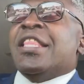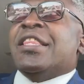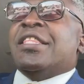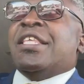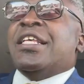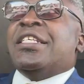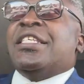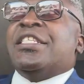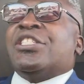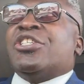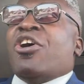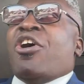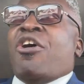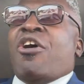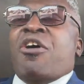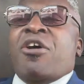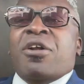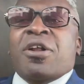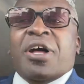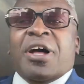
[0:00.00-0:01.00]
This is
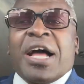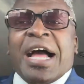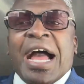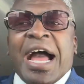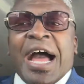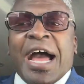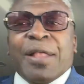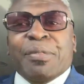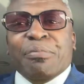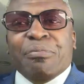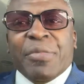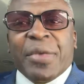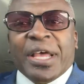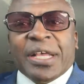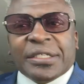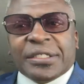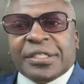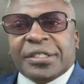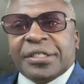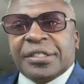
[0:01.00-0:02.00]
all a hot
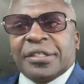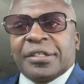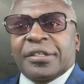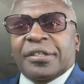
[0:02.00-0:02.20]
mess.